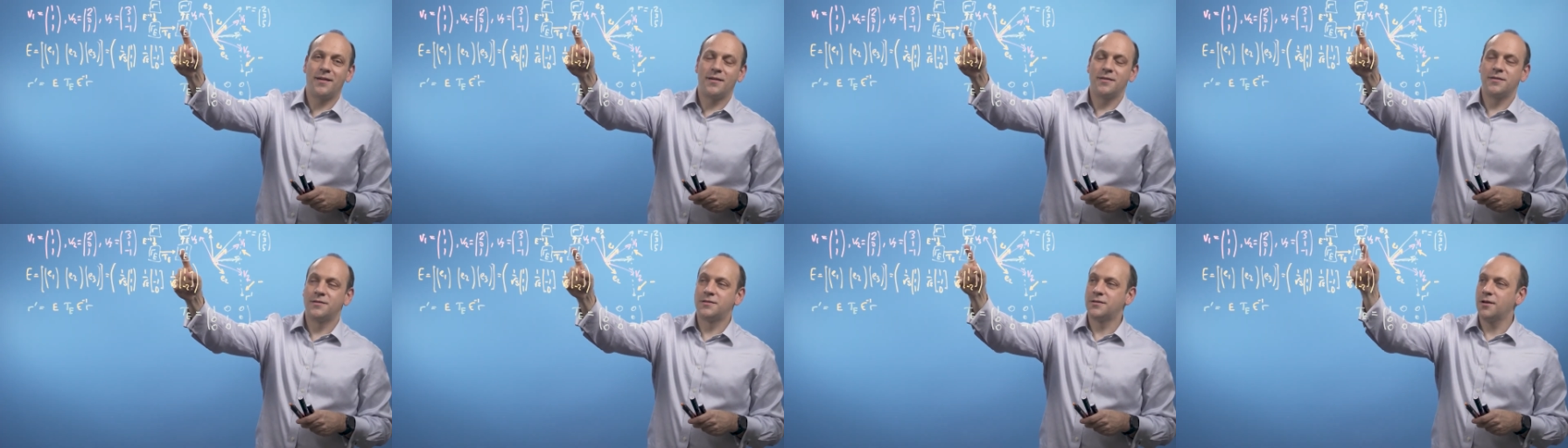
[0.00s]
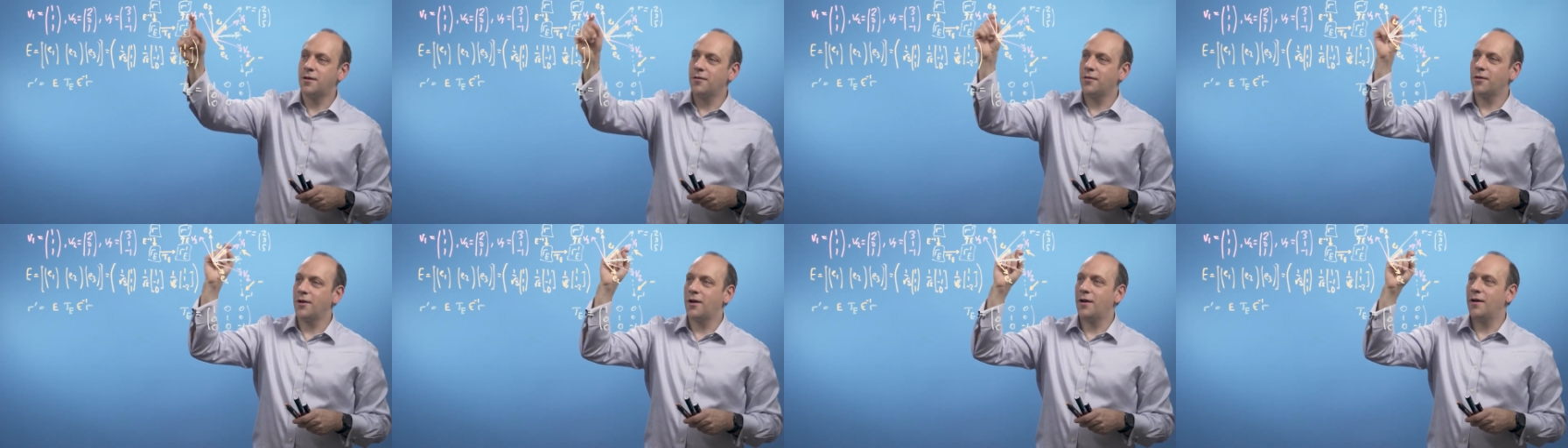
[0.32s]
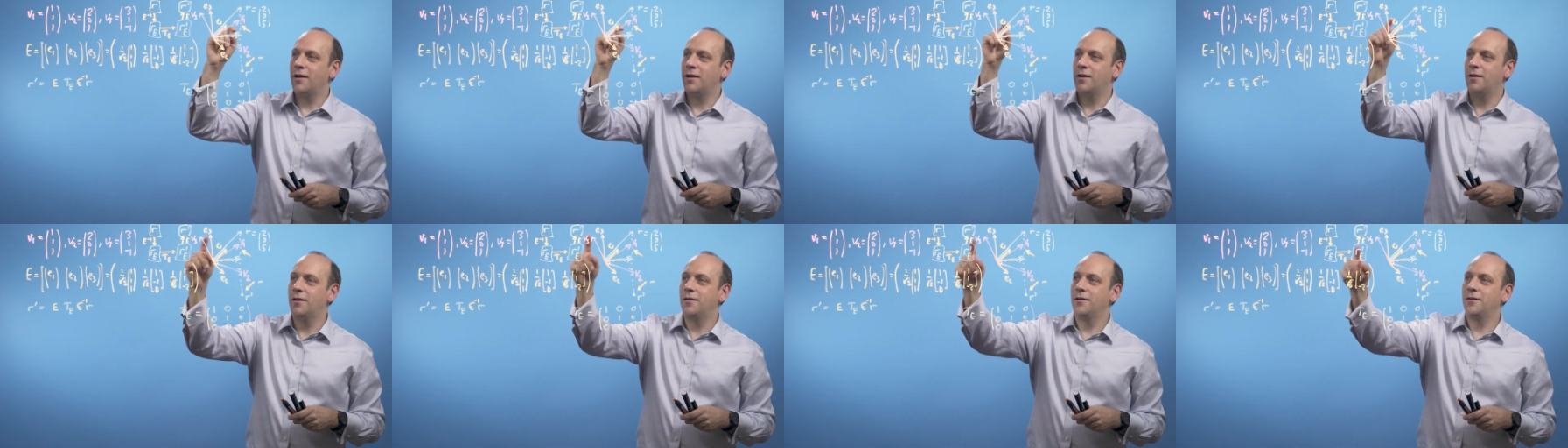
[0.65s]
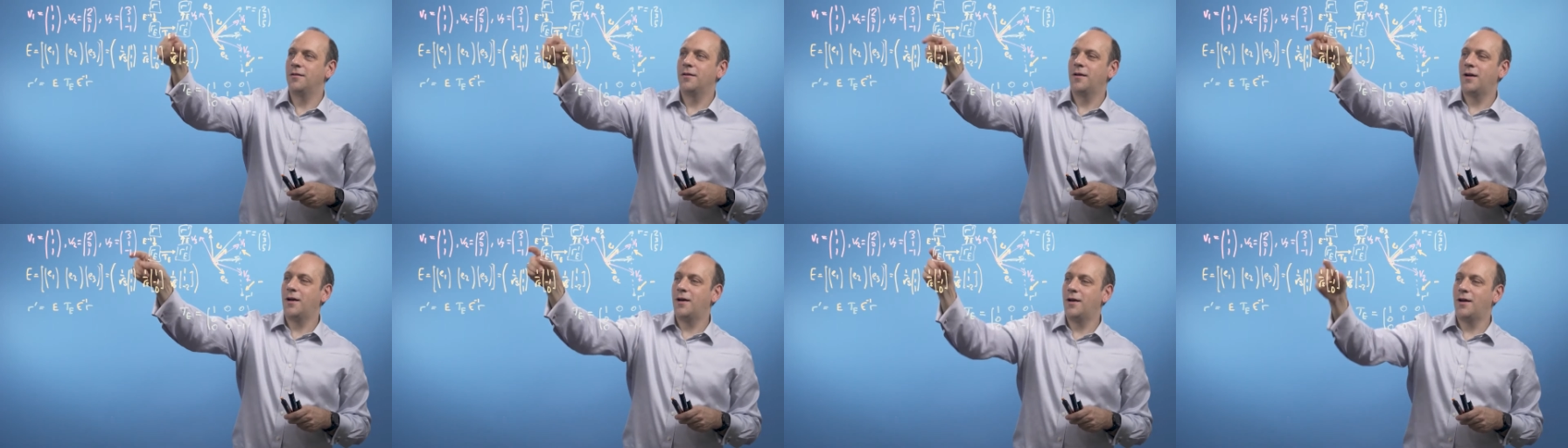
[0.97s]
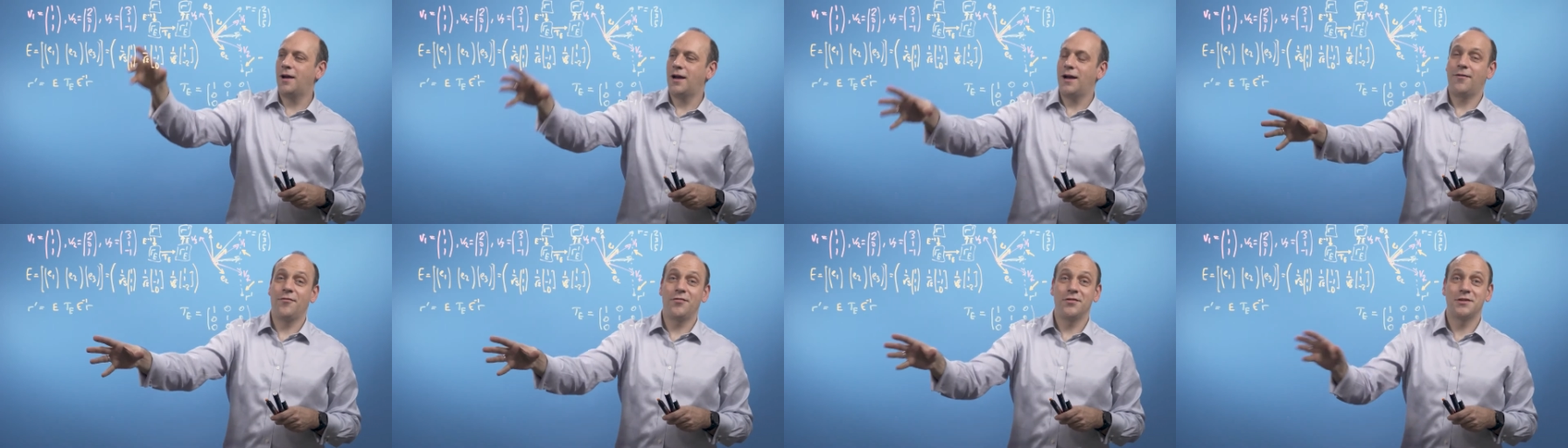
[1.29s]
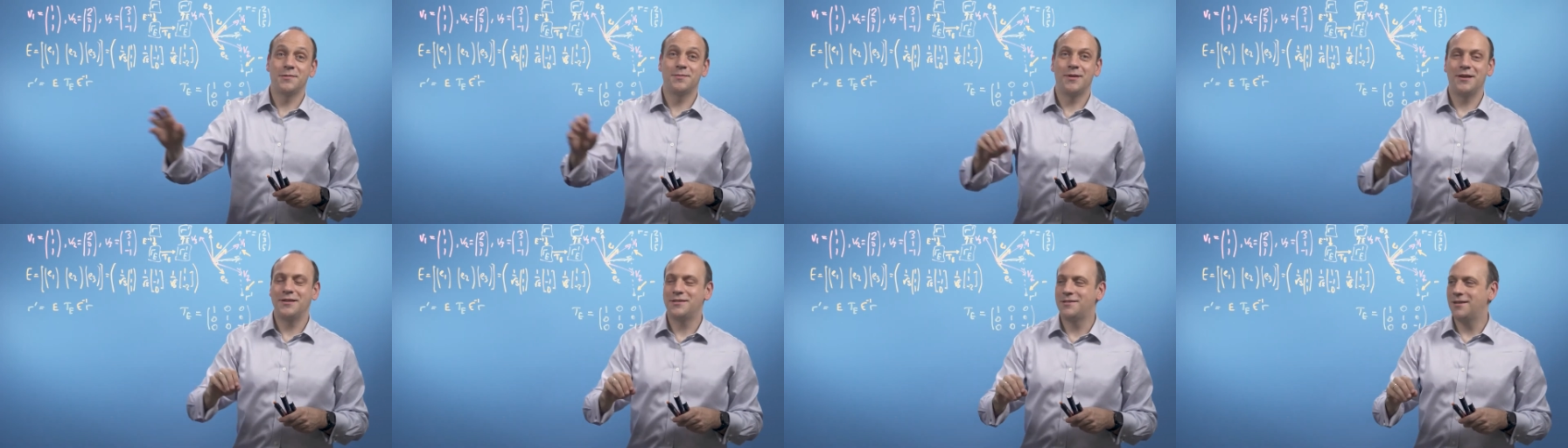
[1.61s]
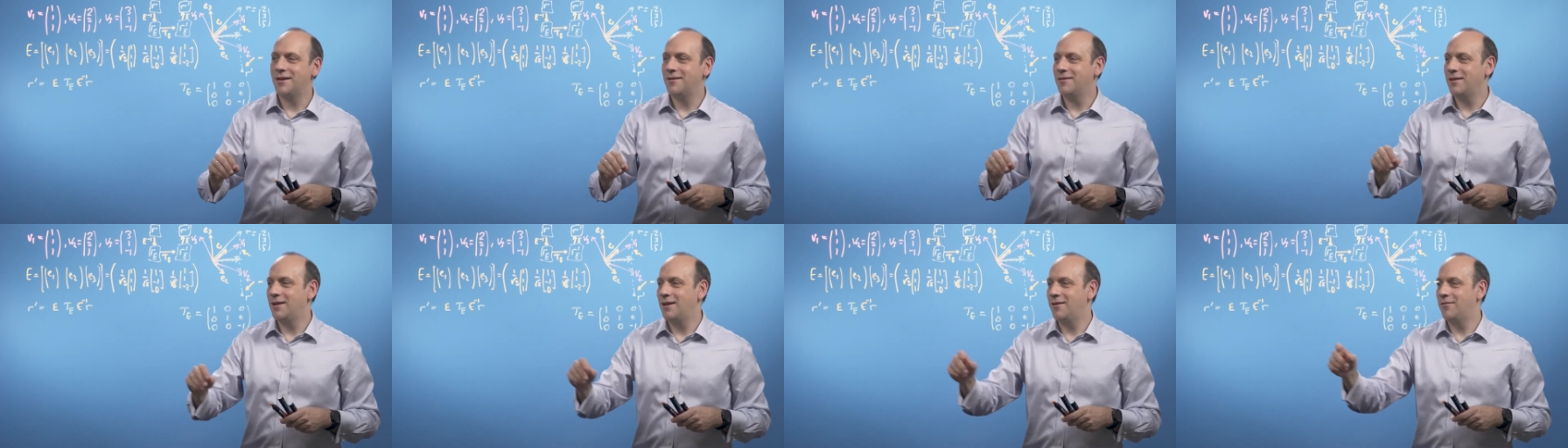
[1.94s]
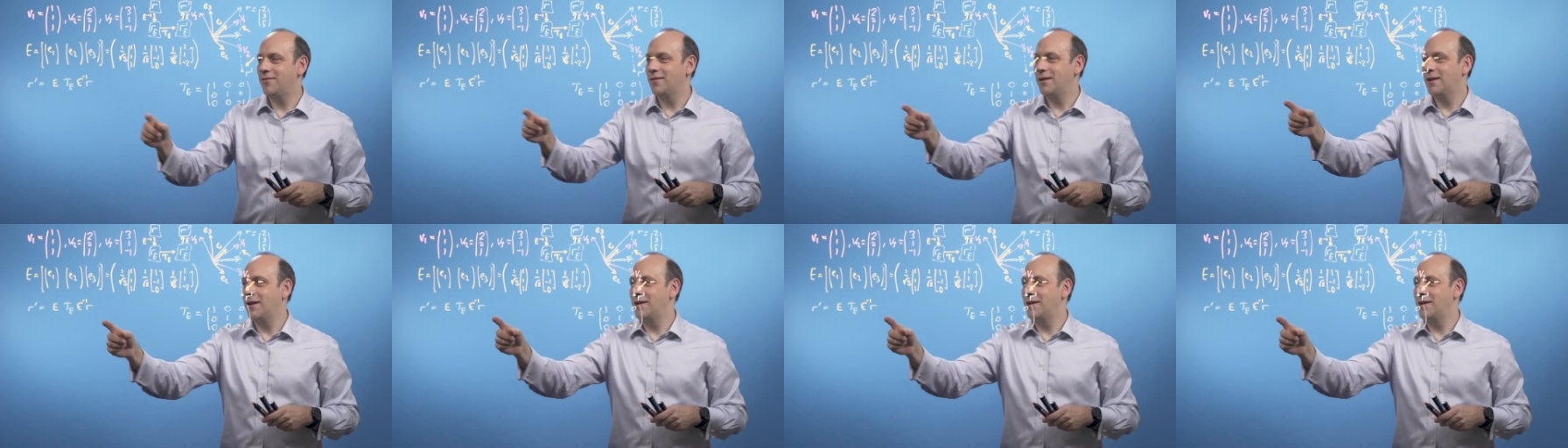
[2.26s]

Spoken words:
so that I can have the space down here for